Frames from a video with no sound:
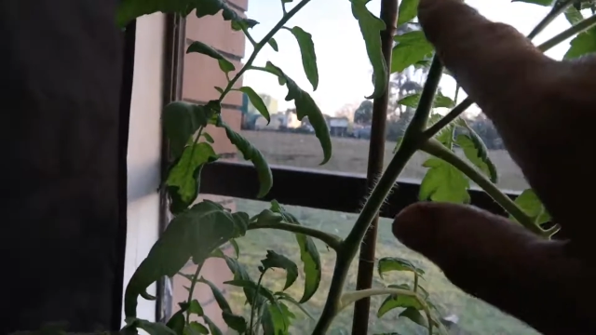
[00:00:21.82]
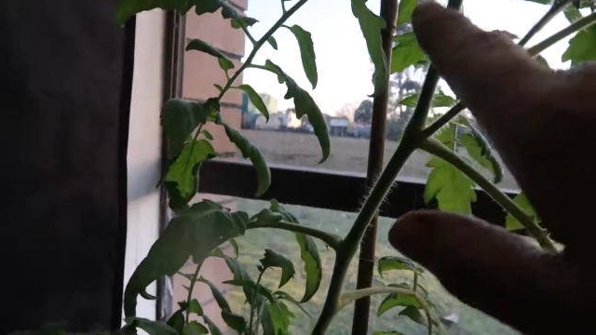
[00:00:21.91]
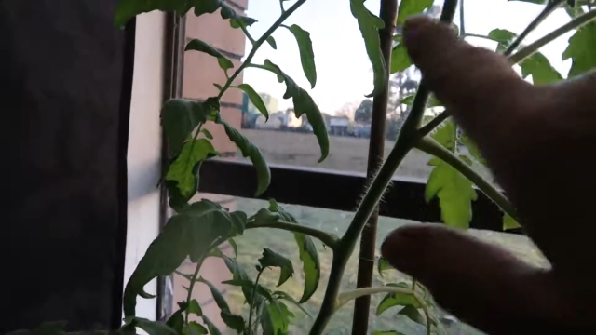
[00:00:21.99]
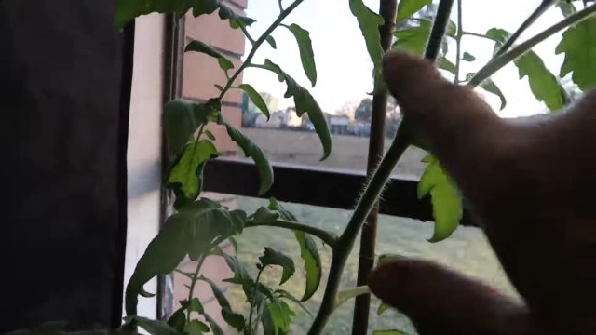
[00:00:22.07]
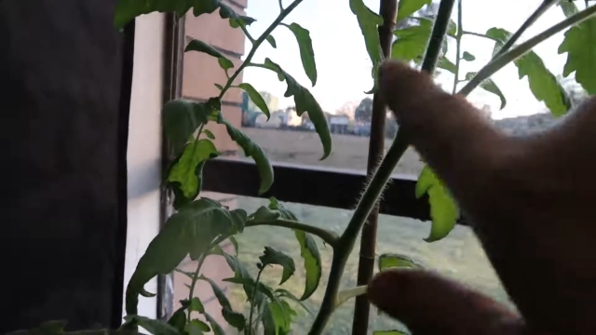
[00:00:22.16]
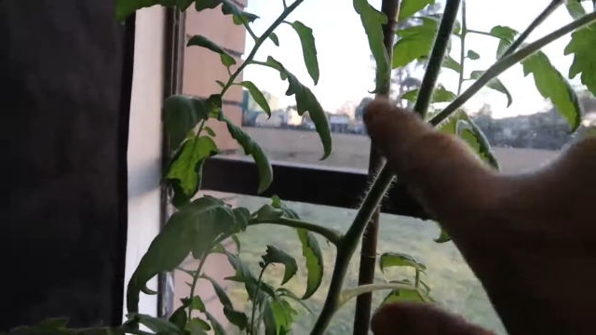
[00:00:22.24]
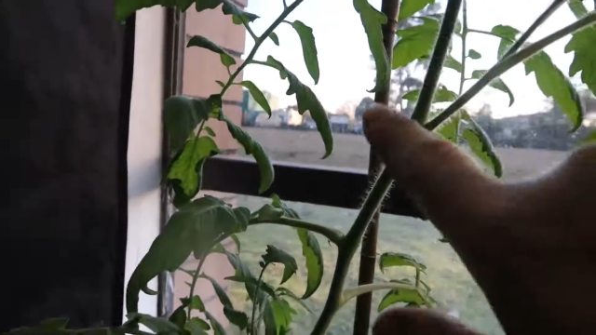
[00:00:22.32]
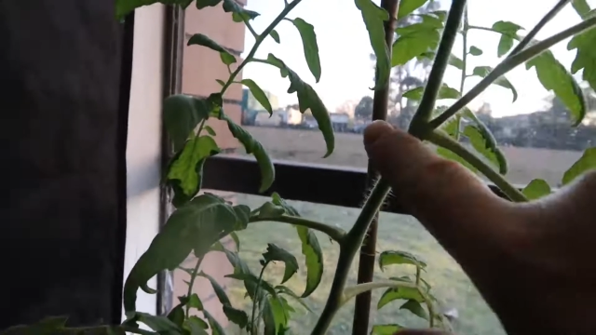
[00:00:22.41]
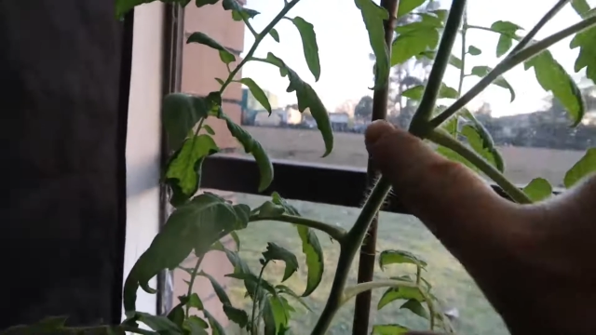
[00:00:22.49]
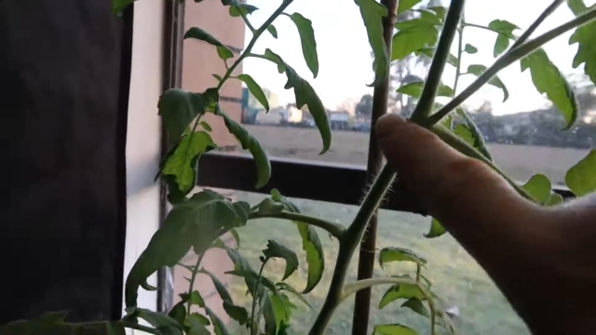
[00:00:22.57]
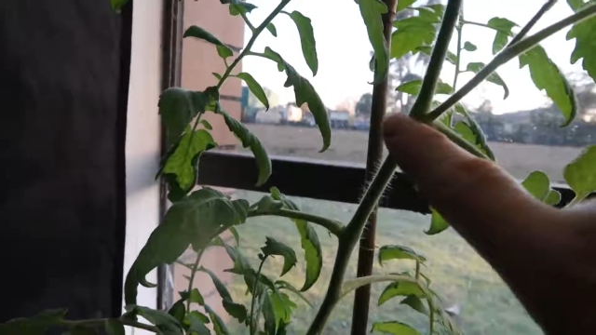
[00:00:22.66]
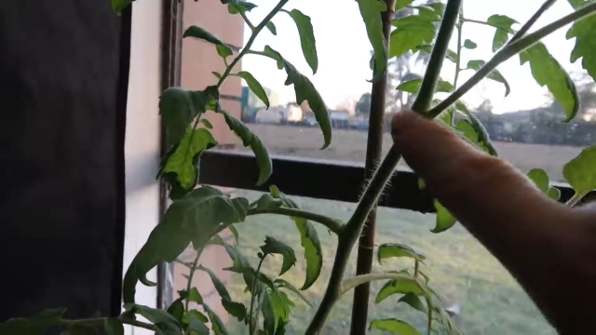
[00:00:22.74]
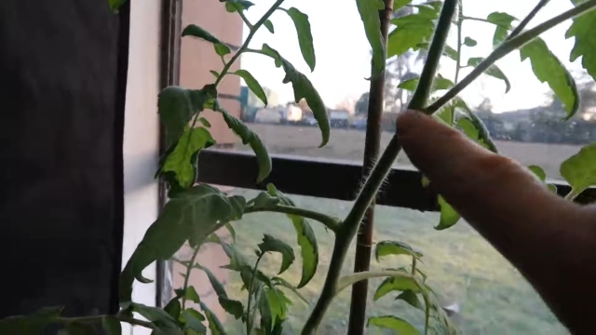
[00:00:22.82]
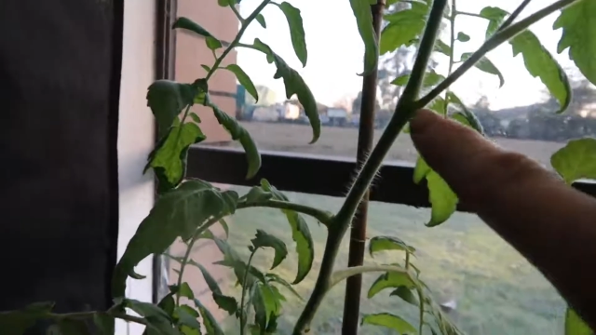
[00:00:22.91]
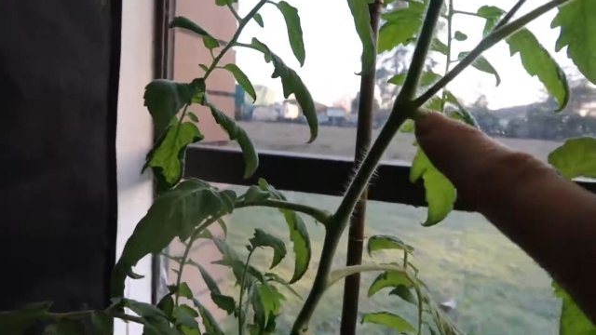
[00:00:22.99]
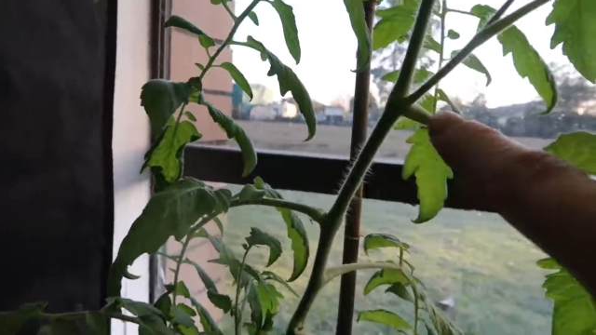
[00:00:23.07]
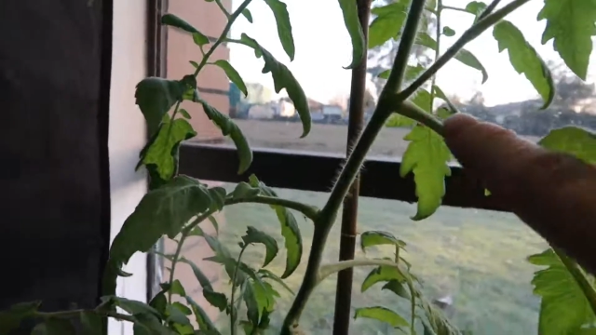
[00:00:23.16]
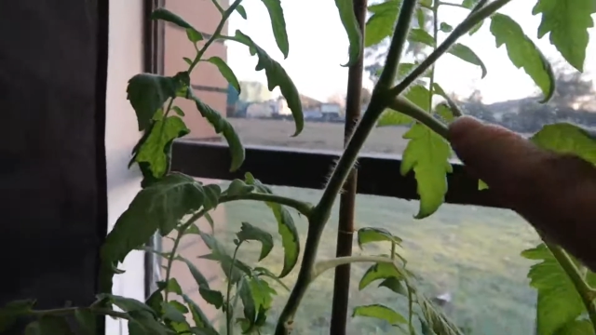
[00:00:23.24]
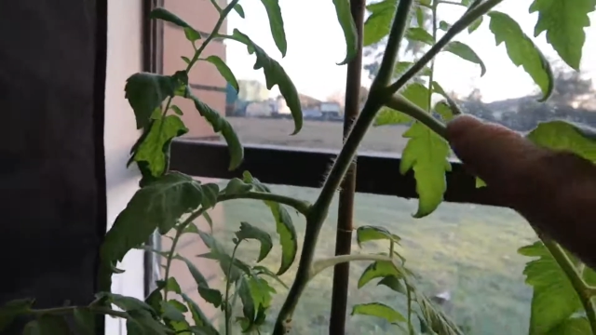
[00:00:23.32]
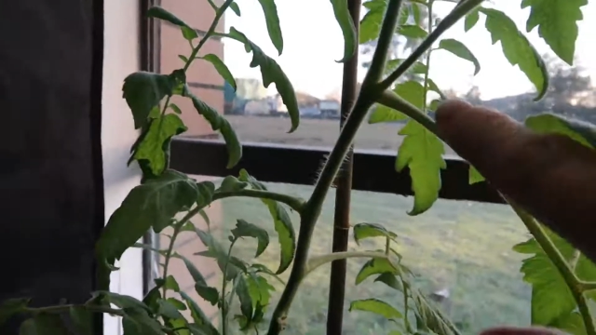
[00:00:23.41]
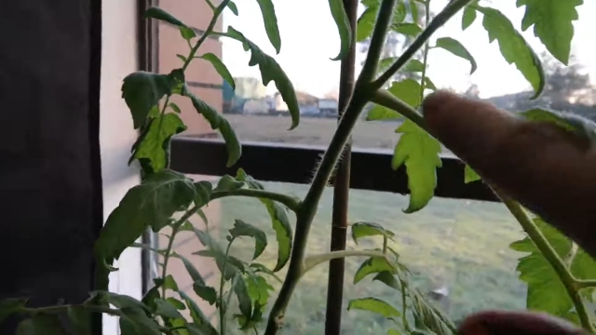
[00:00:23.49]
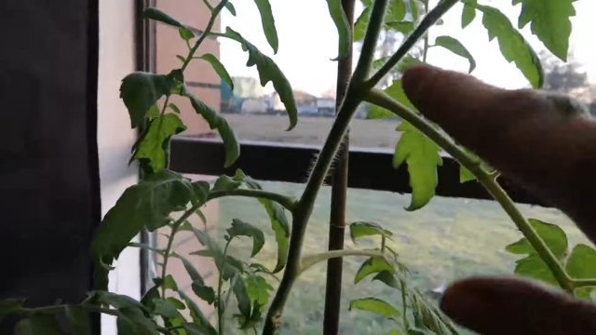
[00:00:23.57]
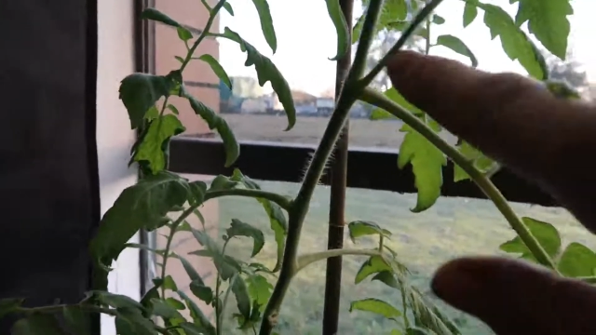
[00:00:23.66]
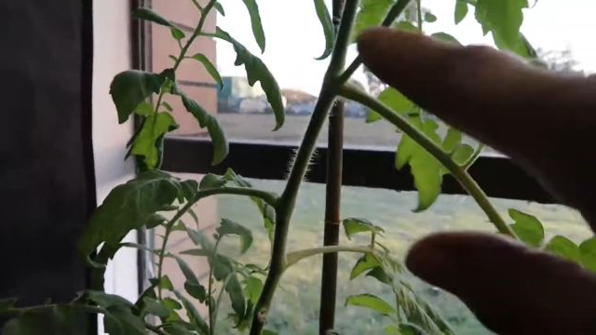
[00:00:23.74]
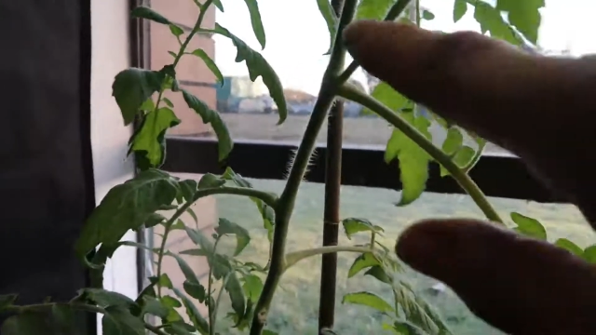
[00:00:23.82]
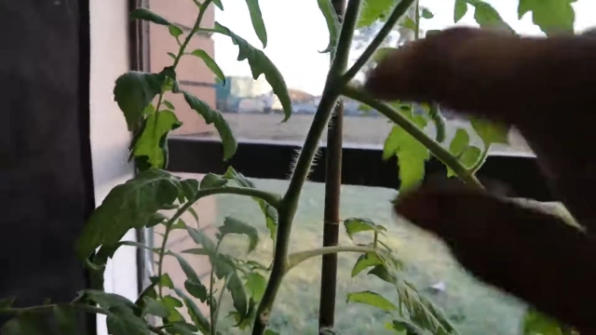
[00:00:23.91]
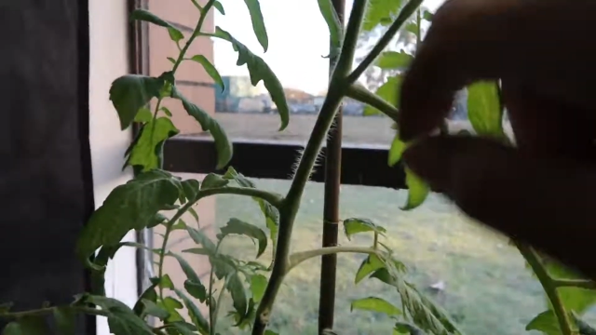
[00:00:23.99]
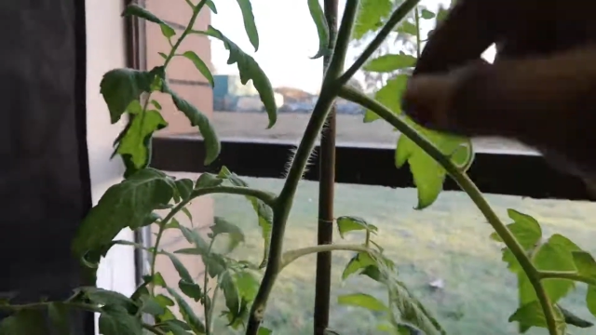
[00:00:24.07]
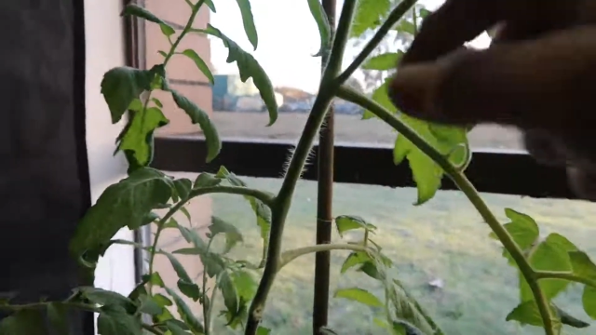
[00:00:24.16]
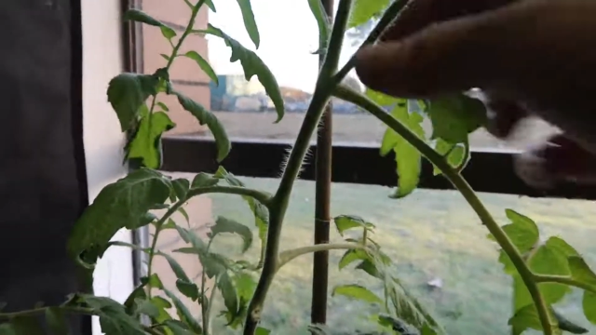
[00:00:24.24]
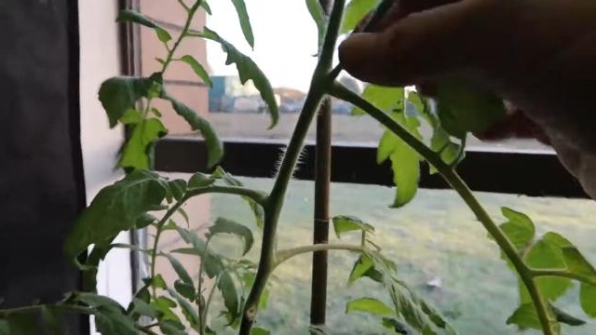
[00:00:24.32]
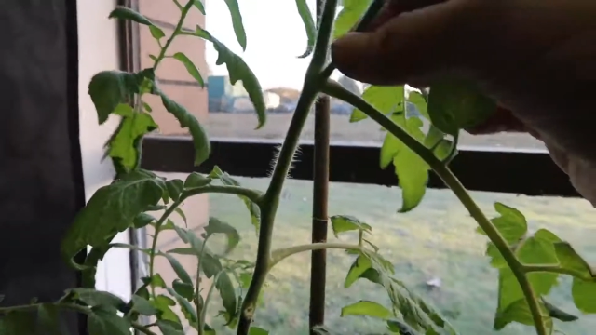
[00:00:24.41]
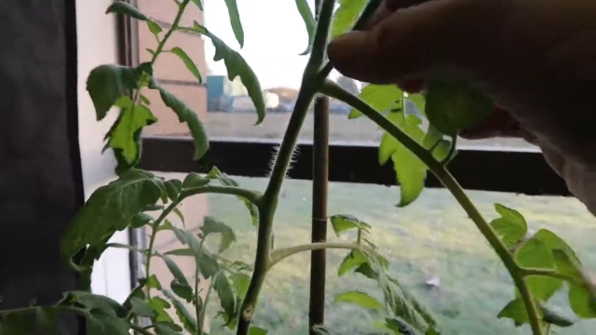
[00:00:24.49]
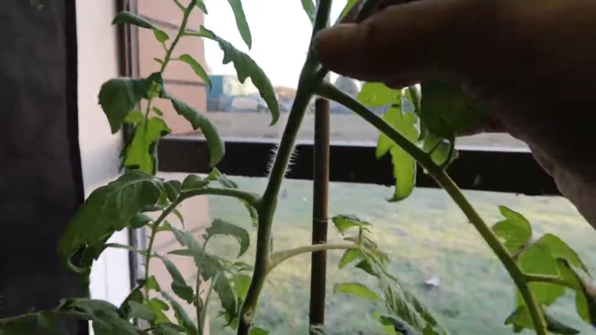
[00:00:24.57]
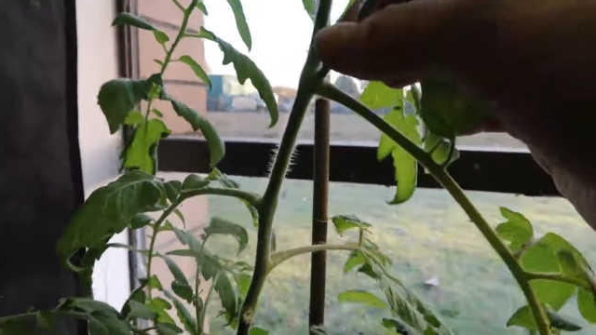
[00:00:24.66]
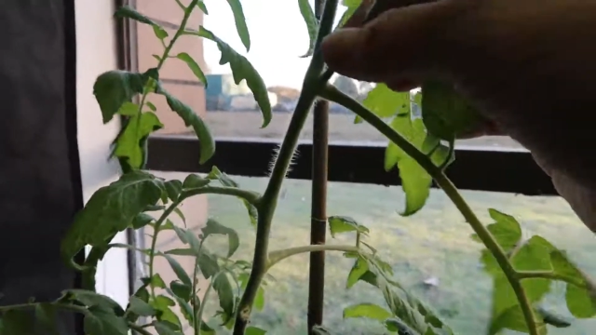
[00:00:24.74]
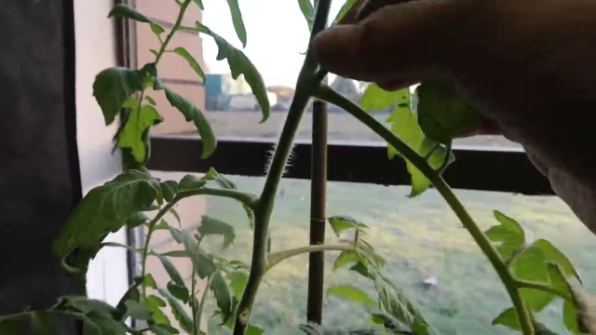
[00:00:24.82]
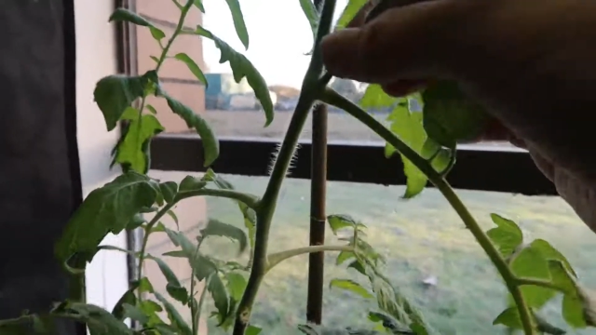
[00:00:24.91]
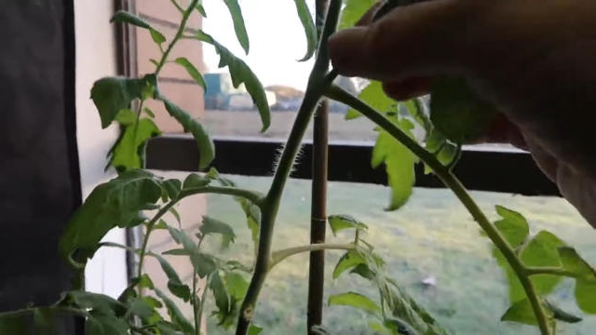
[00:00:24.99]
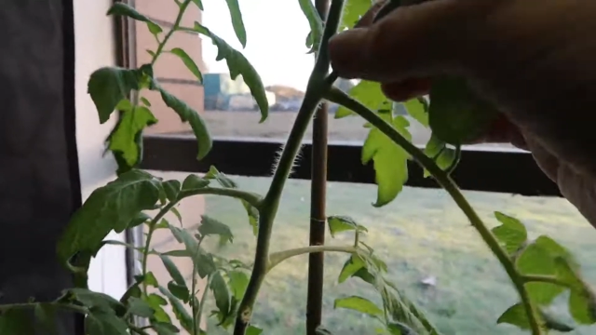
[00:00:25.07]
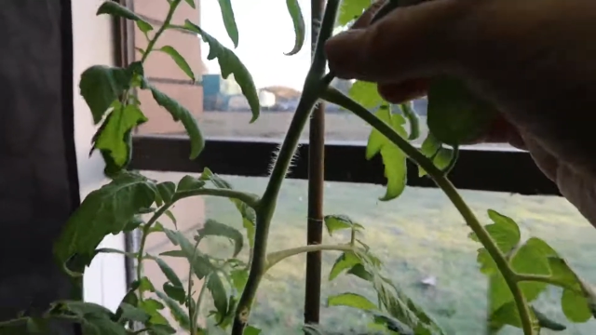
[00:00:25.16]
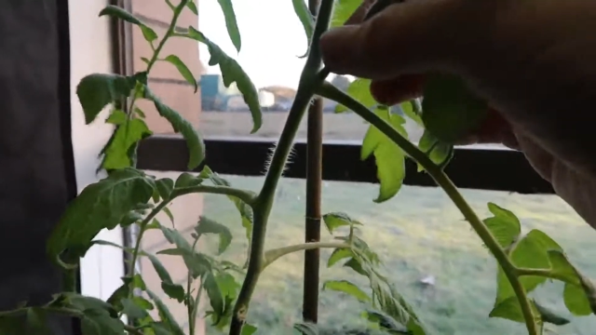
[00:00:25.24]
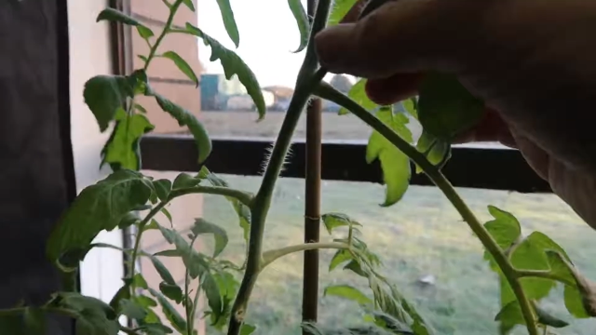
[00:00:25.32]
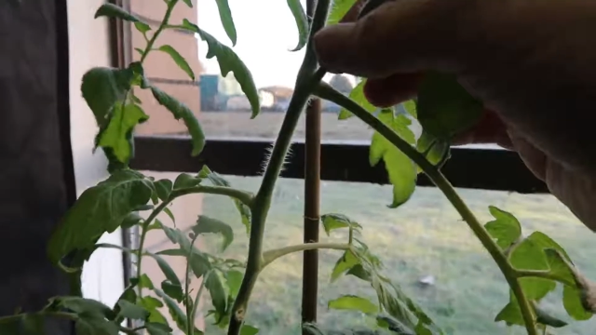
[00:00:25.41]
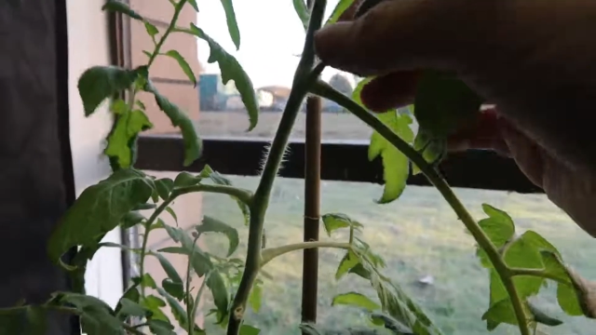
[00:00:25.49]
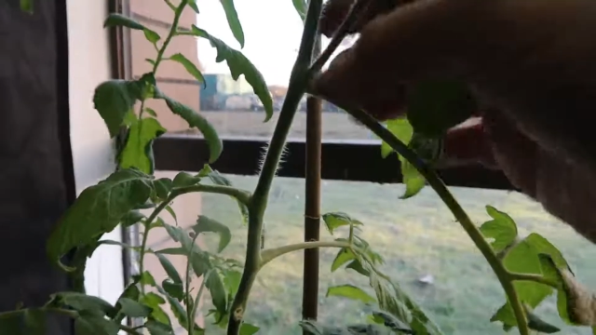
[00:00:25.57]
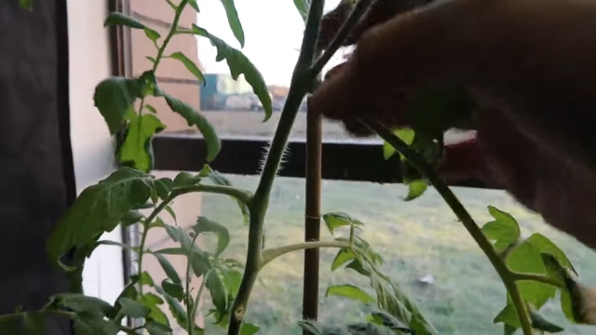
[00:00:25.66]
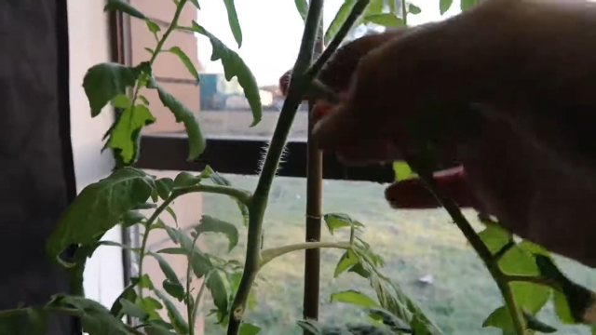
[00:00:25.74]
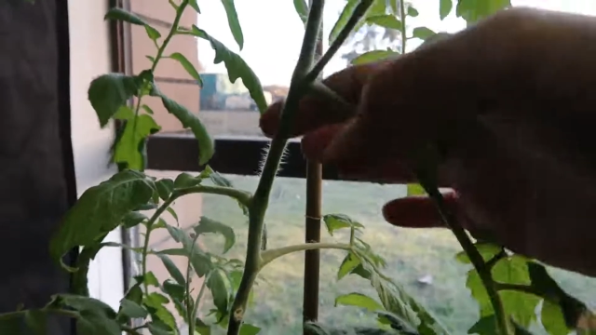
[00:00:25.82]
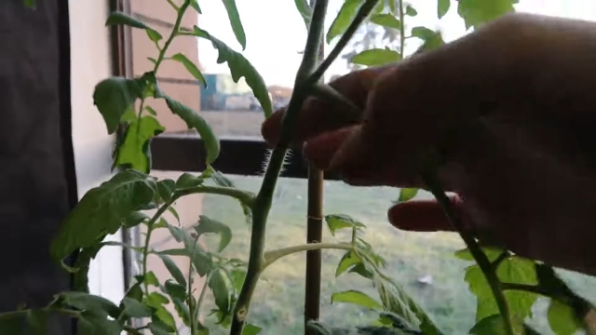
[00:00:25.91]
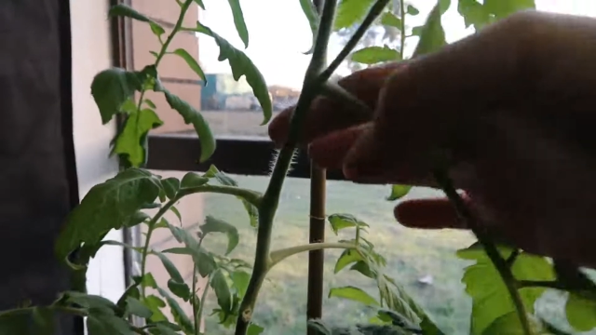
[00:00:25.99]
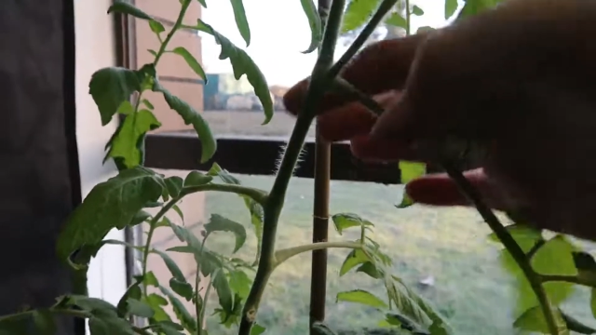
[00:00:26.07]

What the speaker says: (no speaker visible)